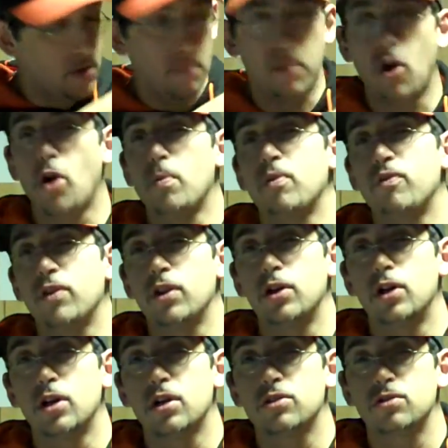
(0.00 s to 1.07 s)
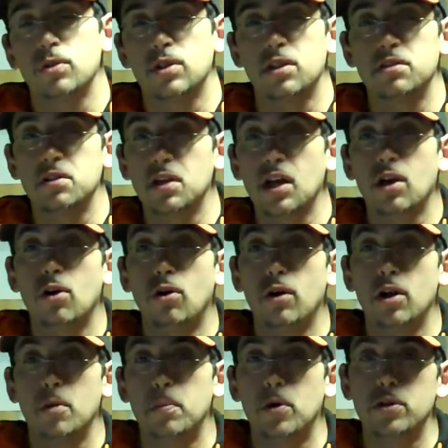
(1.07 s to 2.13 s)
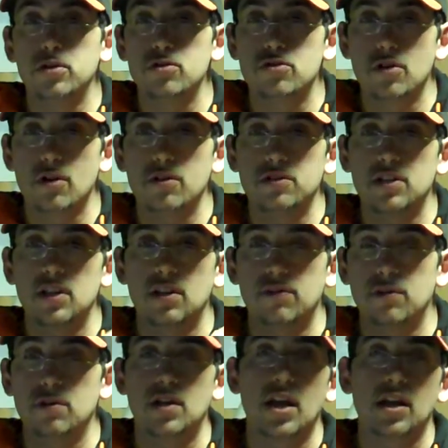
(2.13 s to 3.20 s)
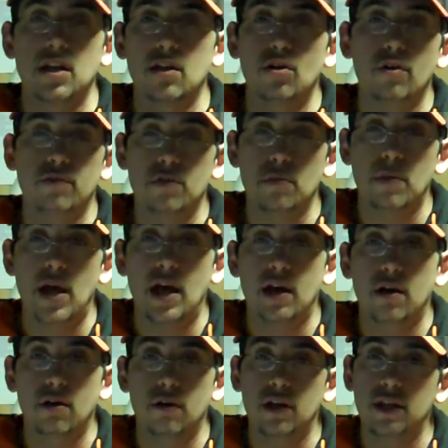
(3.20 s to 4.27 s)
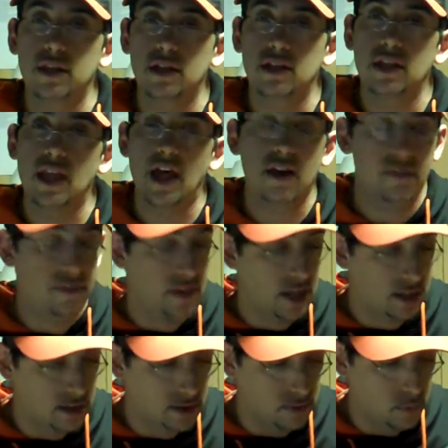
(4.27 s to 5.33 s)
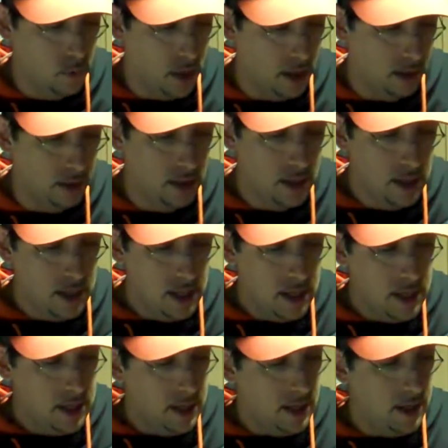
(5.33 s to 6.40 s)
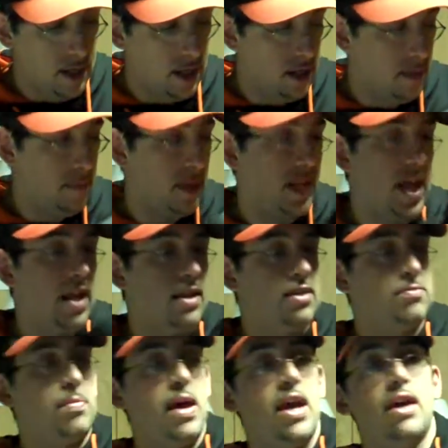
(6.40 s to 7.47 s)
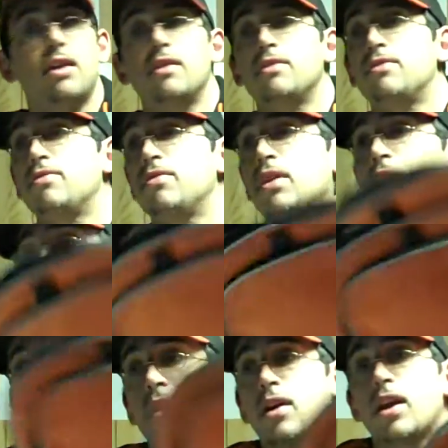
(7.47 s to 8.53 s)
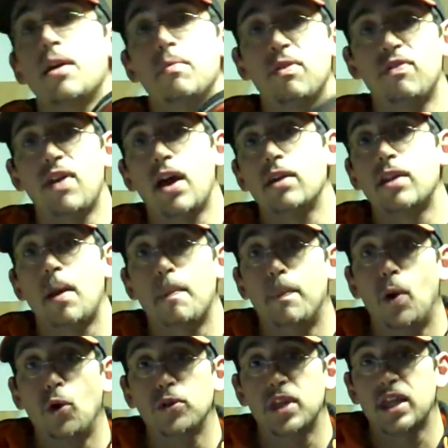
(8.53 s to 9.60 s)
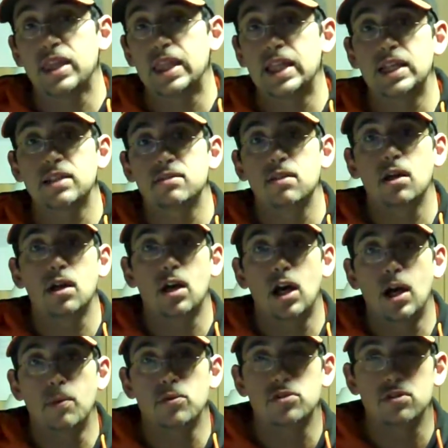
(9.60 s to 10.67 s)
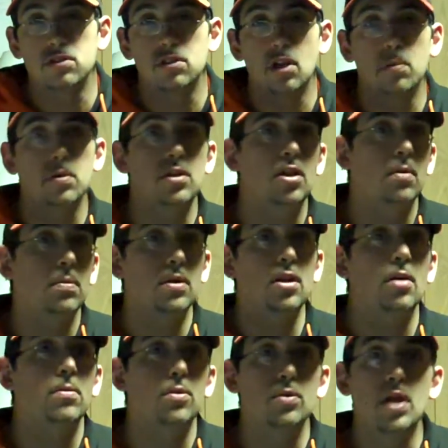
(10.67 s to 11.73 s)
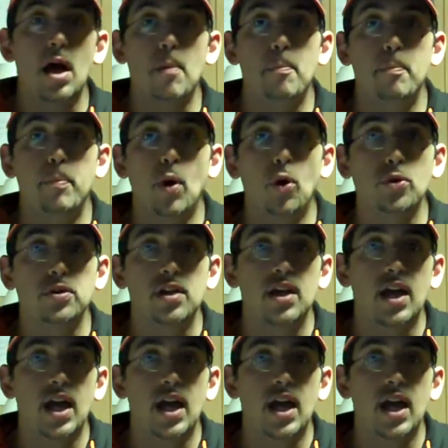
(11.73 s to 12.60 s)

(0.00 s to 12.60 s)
a compartment for the hook so it doesn't get caught up on your jersey if you're taking it off your back or anything to that effect as well. Um, again, this bag is can be found at bolt athletics dot com, which is w w w dot bolt